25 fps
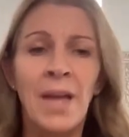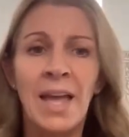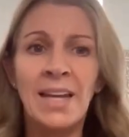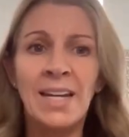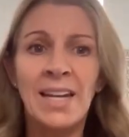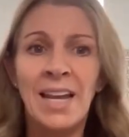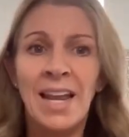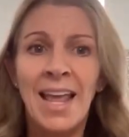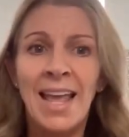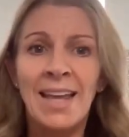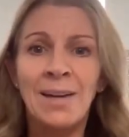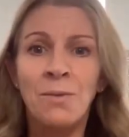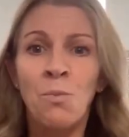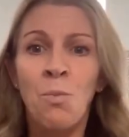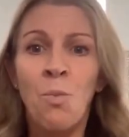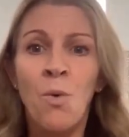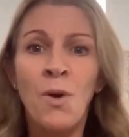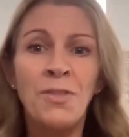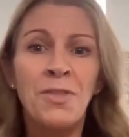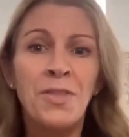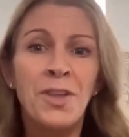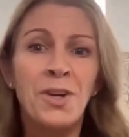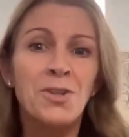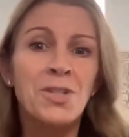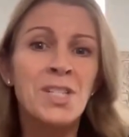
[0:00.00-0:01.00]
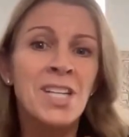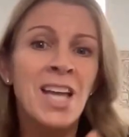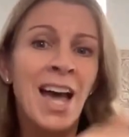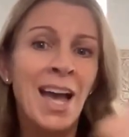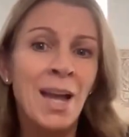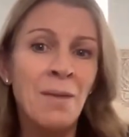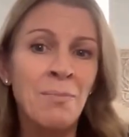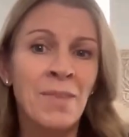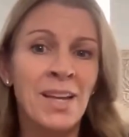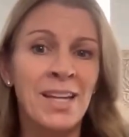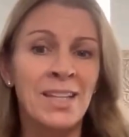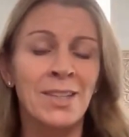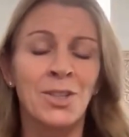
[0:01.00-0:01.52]
and and what their
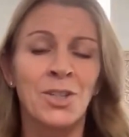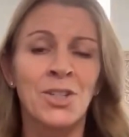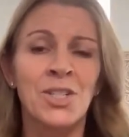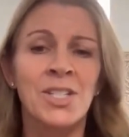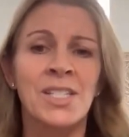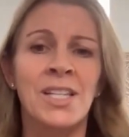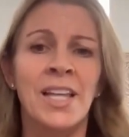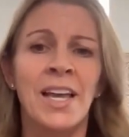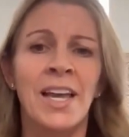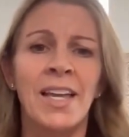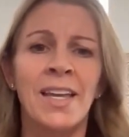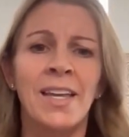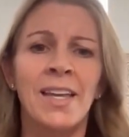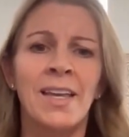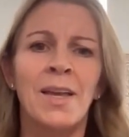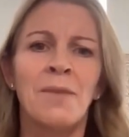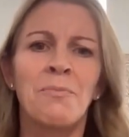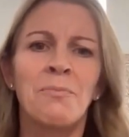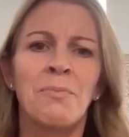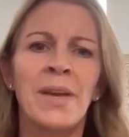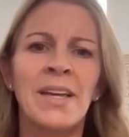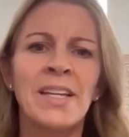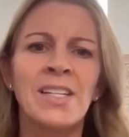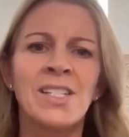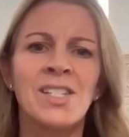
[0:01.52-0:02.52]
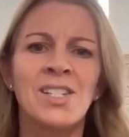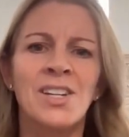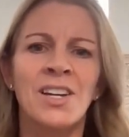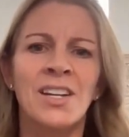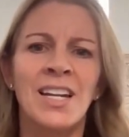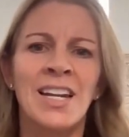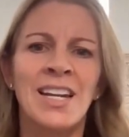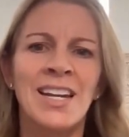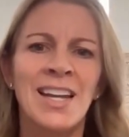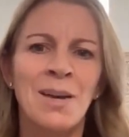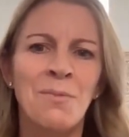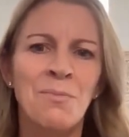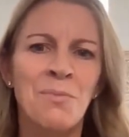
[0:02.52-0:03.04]
timeline looks like based on
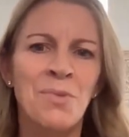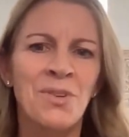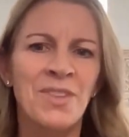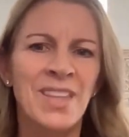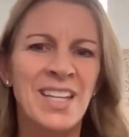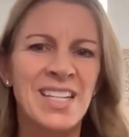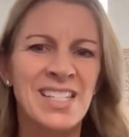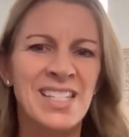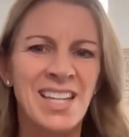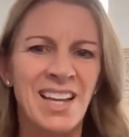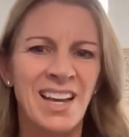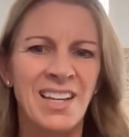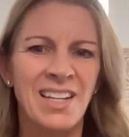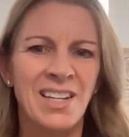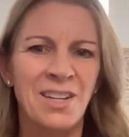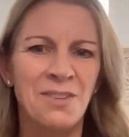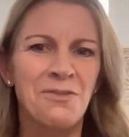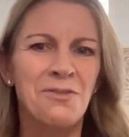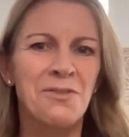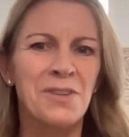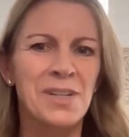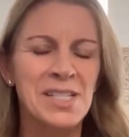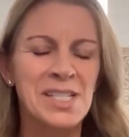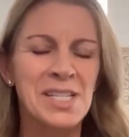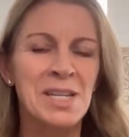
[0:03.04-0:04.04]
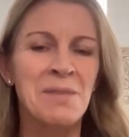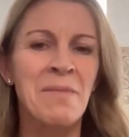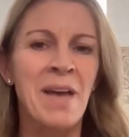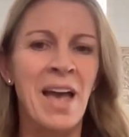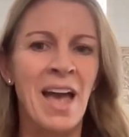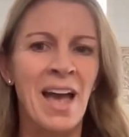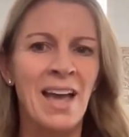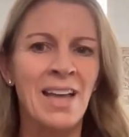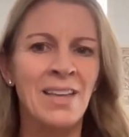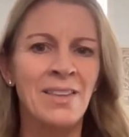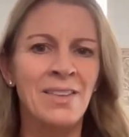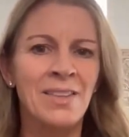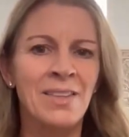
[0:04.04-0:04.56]
a number that's kind of fuzzy
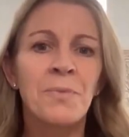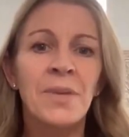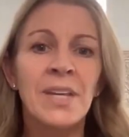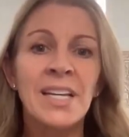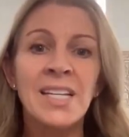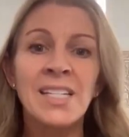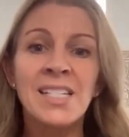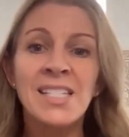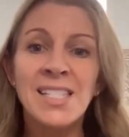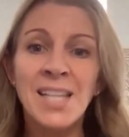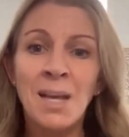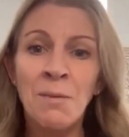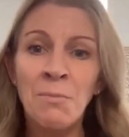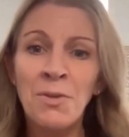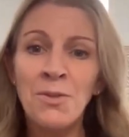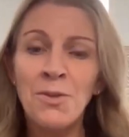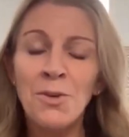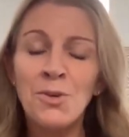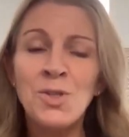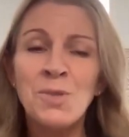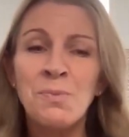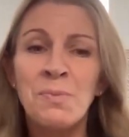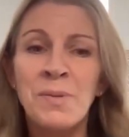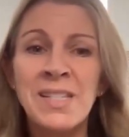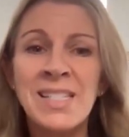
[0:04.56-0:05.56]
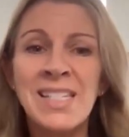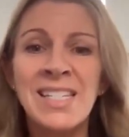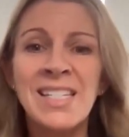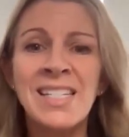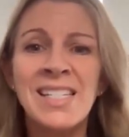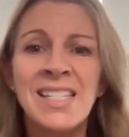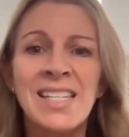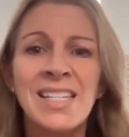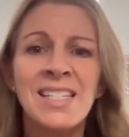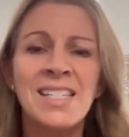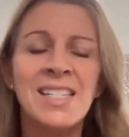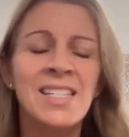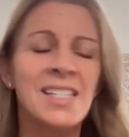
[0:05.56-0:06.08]
math because some of those
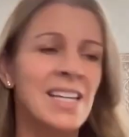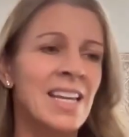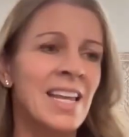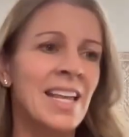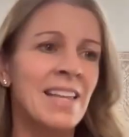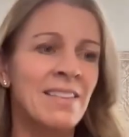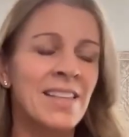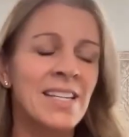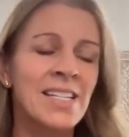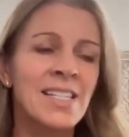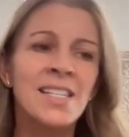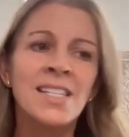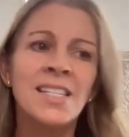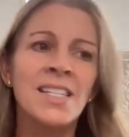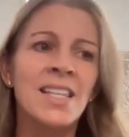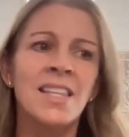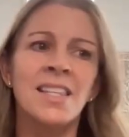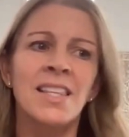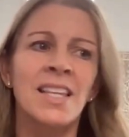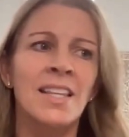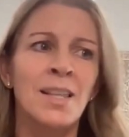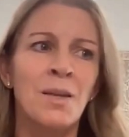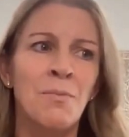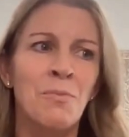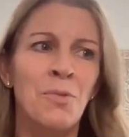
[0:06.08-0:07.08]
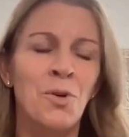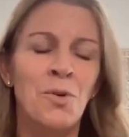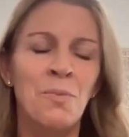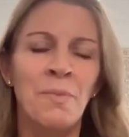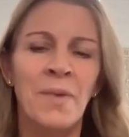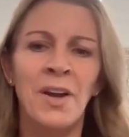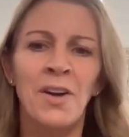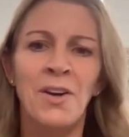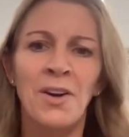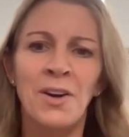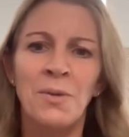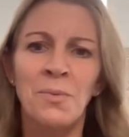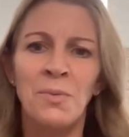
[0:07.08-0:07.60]
businesses and this is the thing that broke my
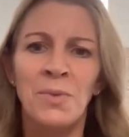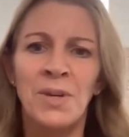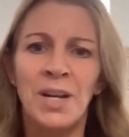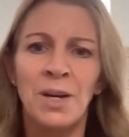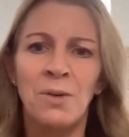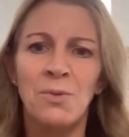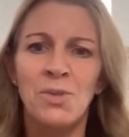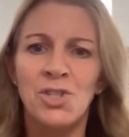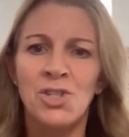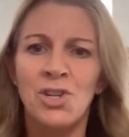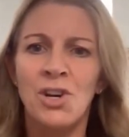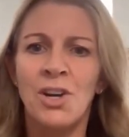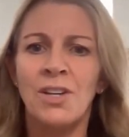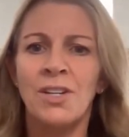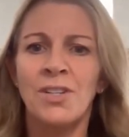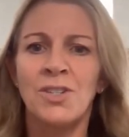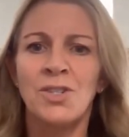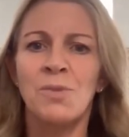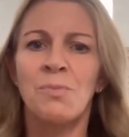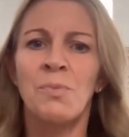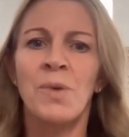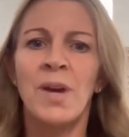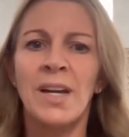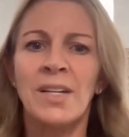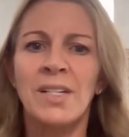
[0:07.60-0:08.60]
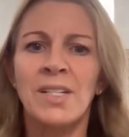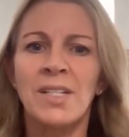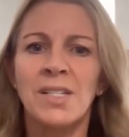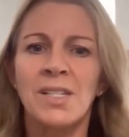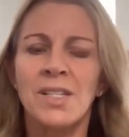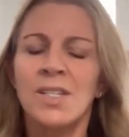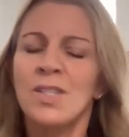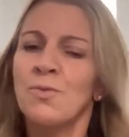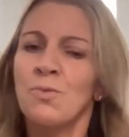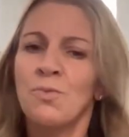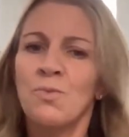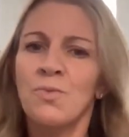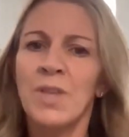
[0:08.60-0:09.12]
heart when i was talking to
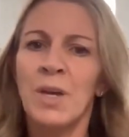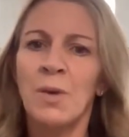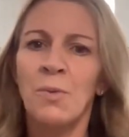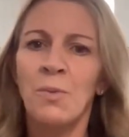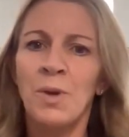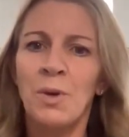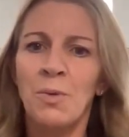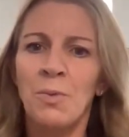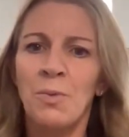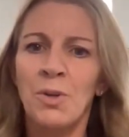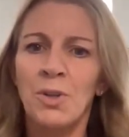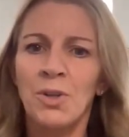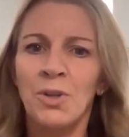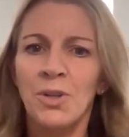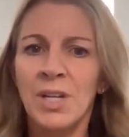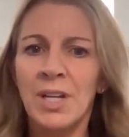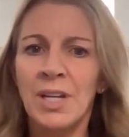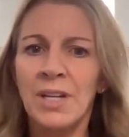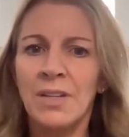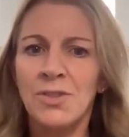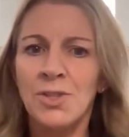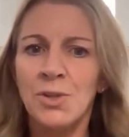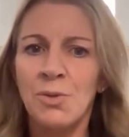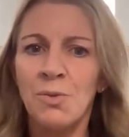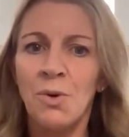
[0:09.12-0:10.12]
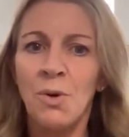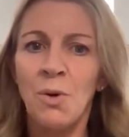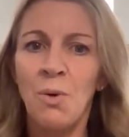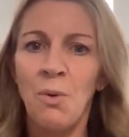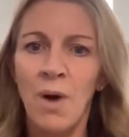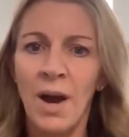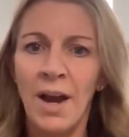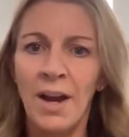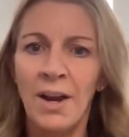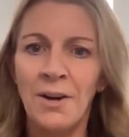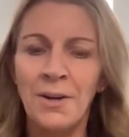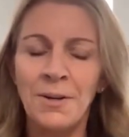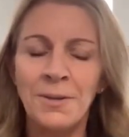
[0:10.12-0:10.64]
practices that we were looking to
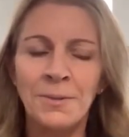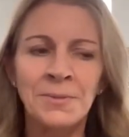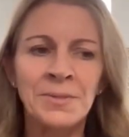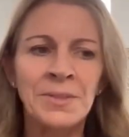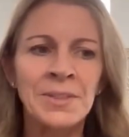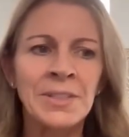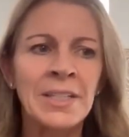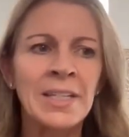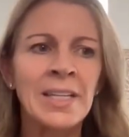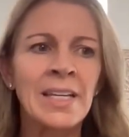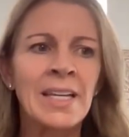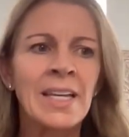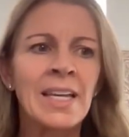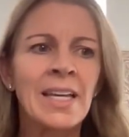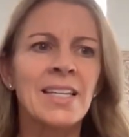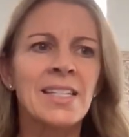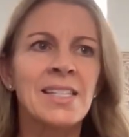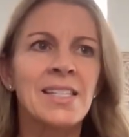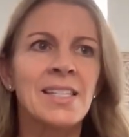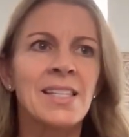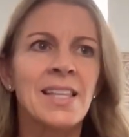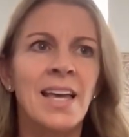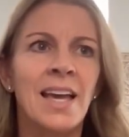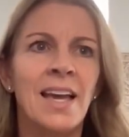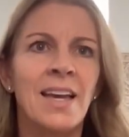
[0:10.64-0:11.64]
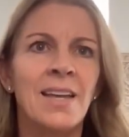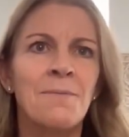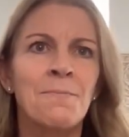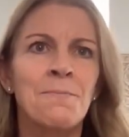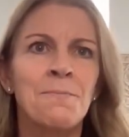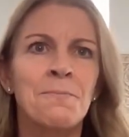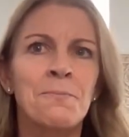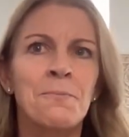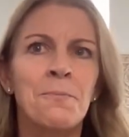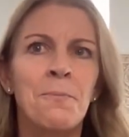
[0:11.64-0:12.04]
acquire is that